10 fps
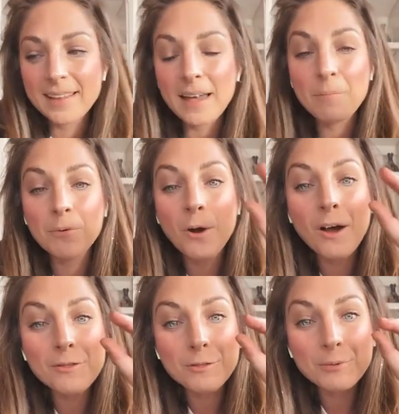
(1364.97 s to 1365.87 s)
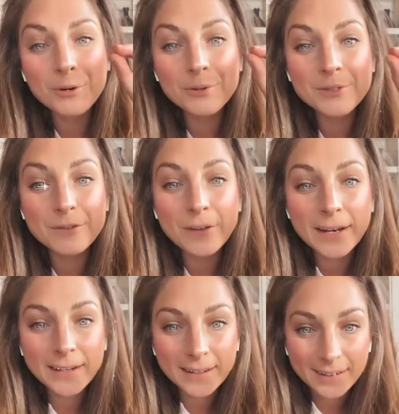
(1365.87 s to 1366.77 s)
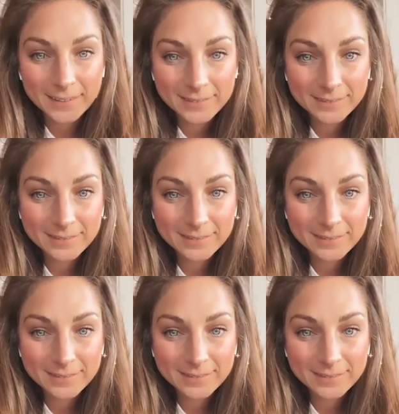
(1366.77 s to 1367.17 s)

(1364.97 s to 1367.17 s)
that brought through divinity.